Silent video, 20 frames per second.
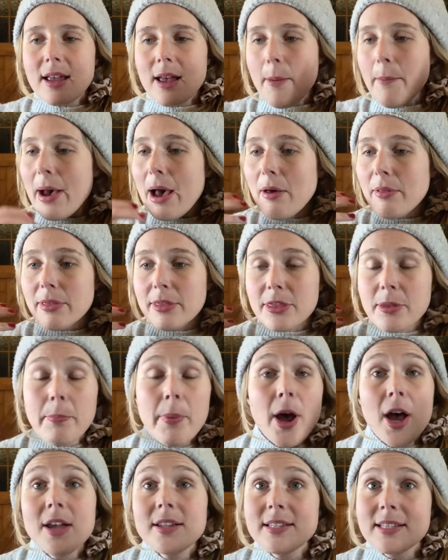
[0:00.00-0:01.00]
about the
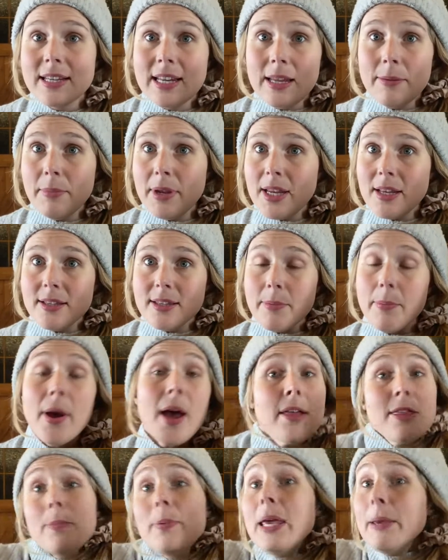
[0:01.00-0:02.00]
person he meets,
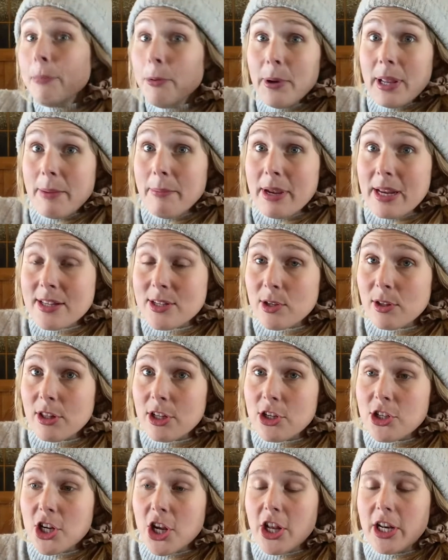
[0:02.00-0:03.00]
the people he meets on
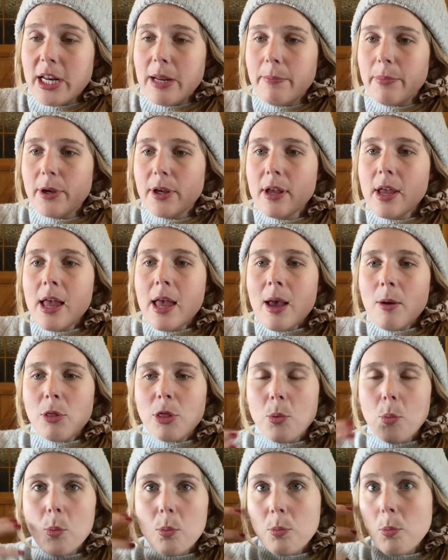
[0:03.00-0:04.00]
the journey, but
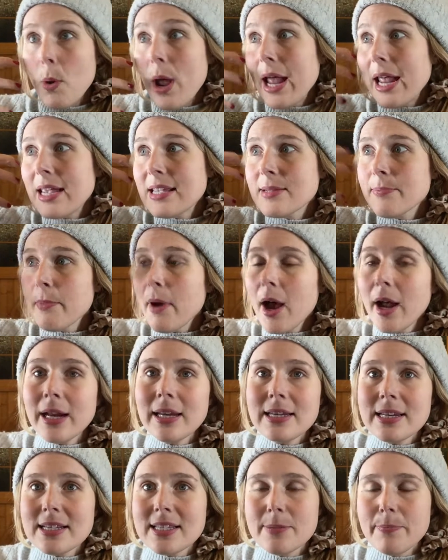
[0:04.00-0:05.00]
the way his
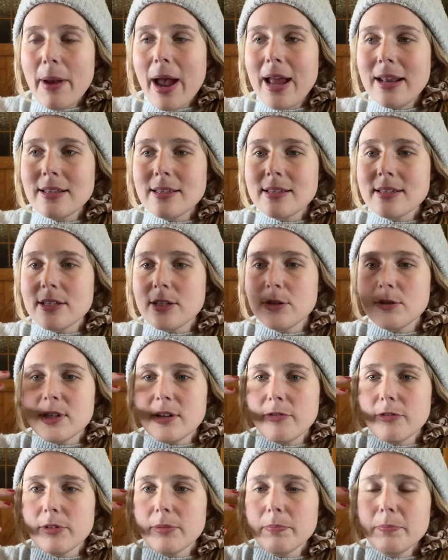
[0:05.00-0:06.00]
mind expands to
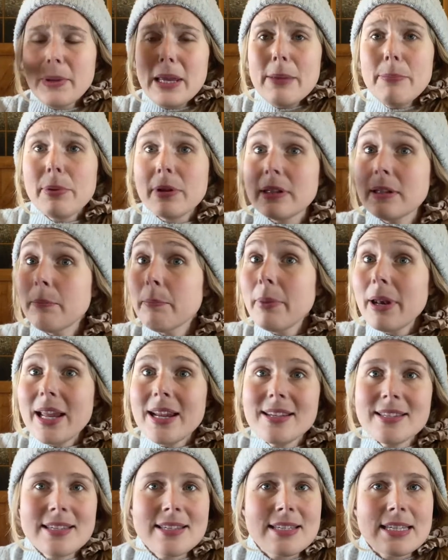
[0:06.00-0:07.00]
different people and
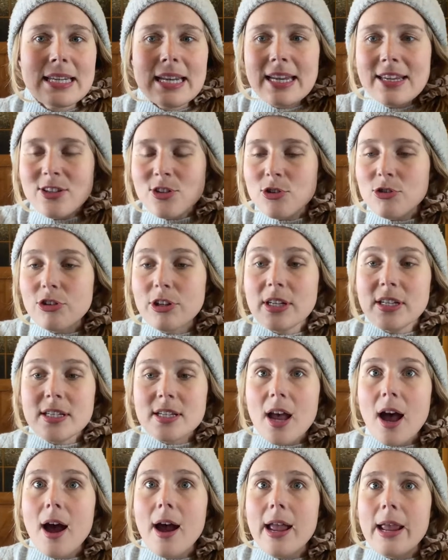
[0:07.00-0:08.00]
places in history and
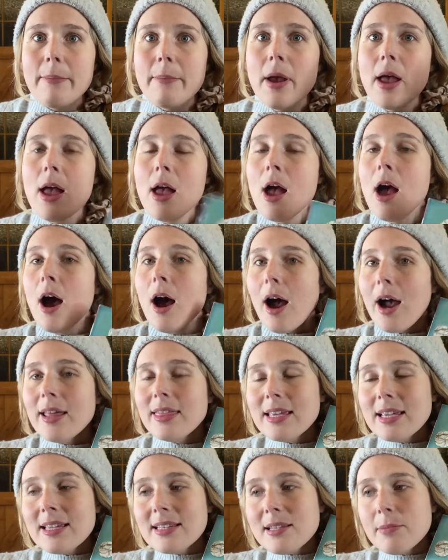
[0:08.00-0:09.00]
time. I
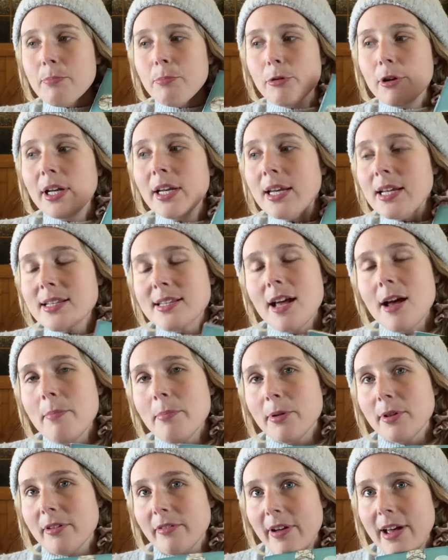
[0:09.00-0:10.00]
think it's a brilliant
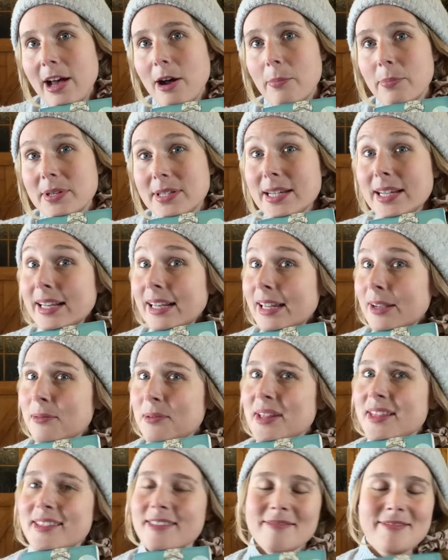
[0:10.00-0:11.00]
example of how, particularly
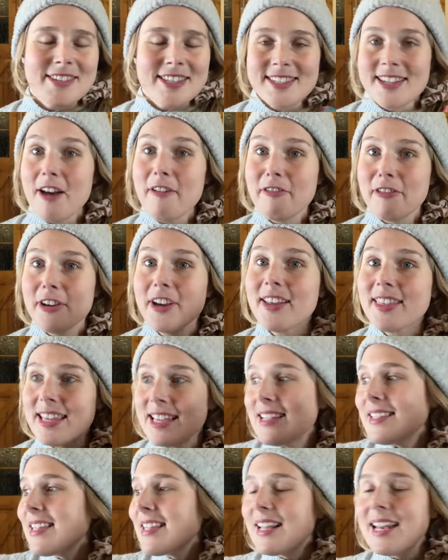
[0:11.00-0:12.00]
with Suffolk,
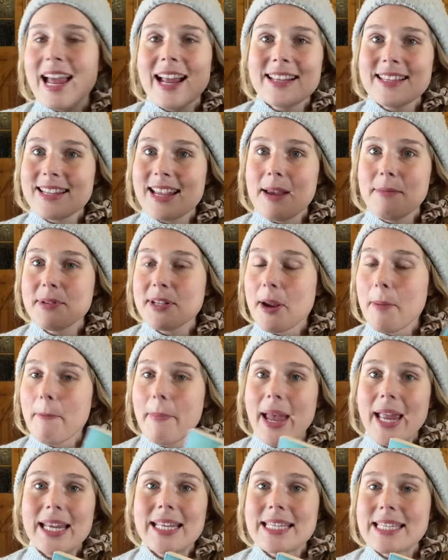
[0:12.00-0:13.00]
these are the landscapes I'm
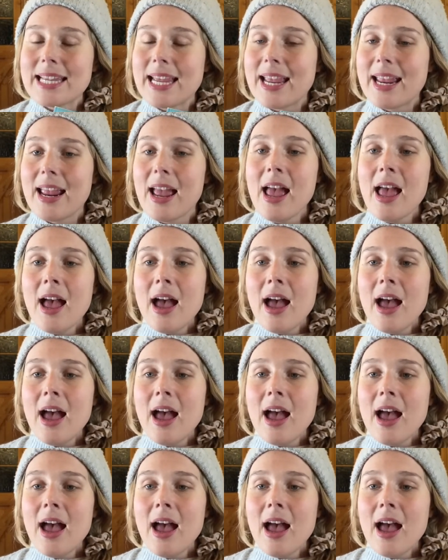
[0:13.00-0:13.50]
painting,